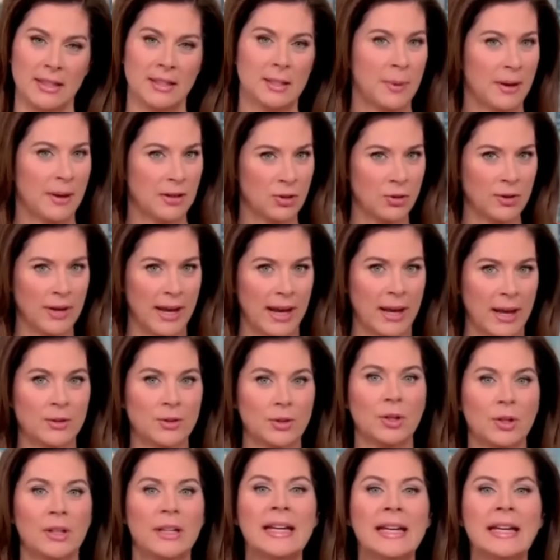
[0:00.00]
The special
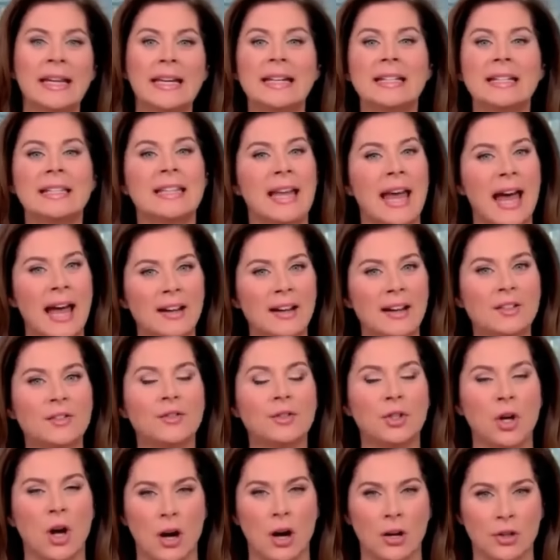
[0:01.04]
counsel is in
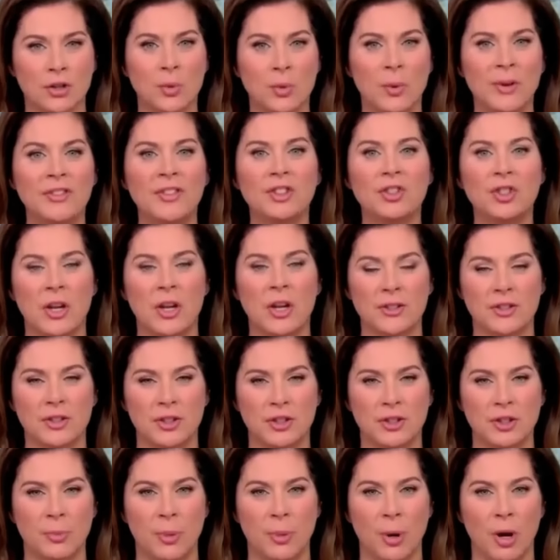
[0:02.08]
active talks with the
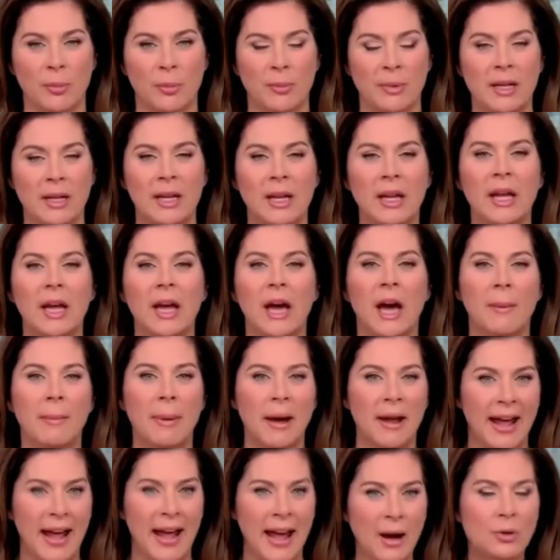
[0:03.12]
Justice Department
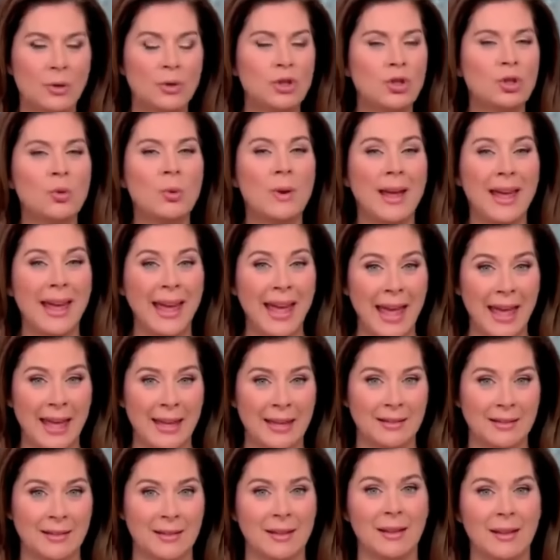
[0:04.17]
about how to
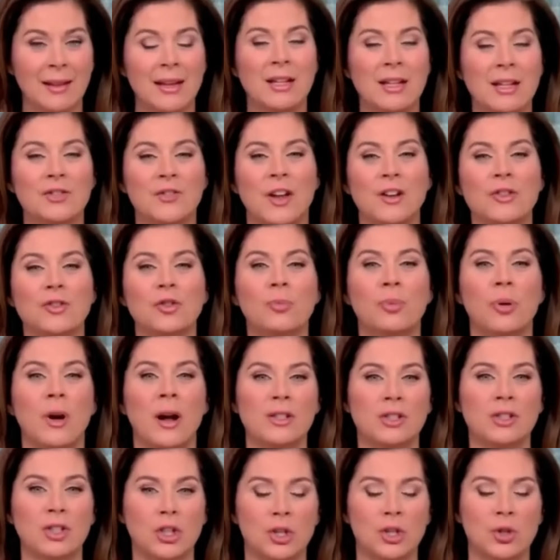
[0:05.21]
end his federal
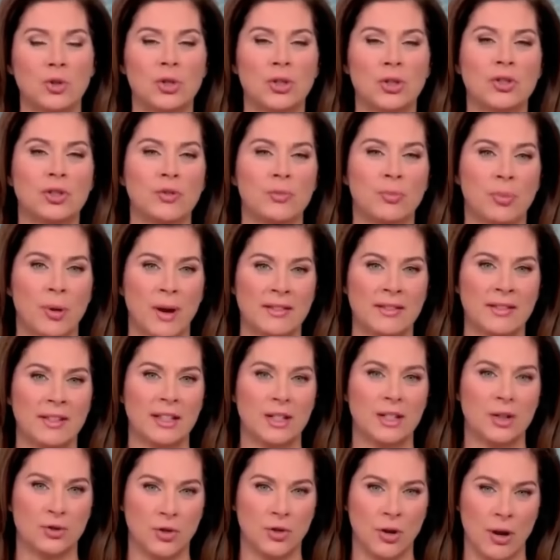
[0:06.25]
prosecutions of
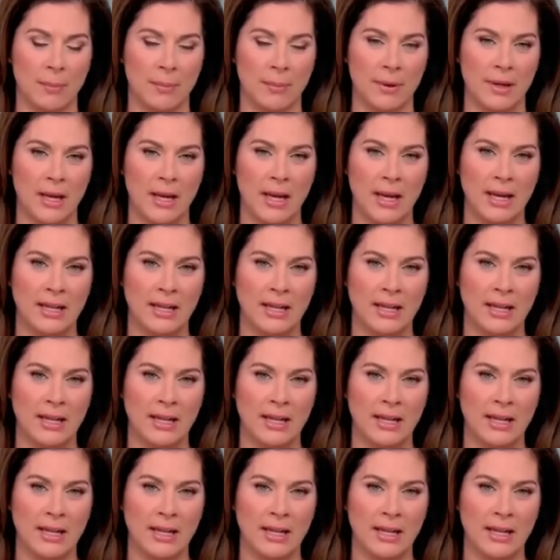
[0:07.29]
President Trump.